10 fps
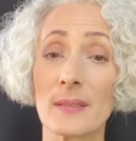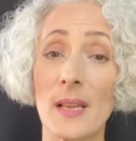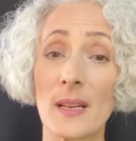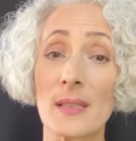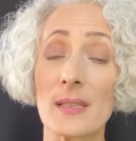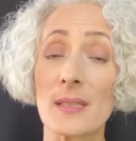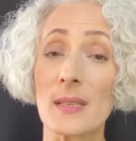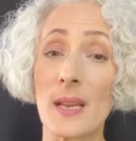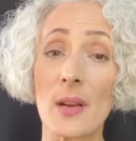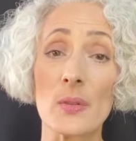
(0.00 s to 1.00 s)
that it's the
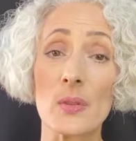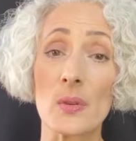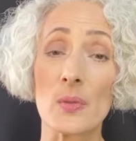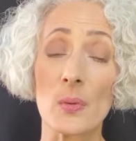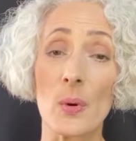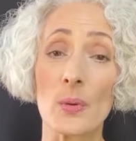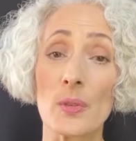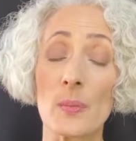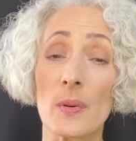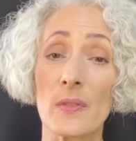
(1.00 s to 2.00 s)
counselor's role
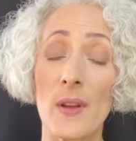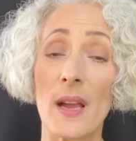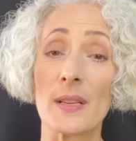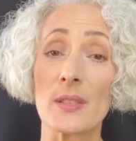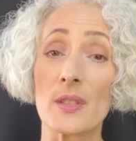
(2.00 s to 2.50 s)
to provide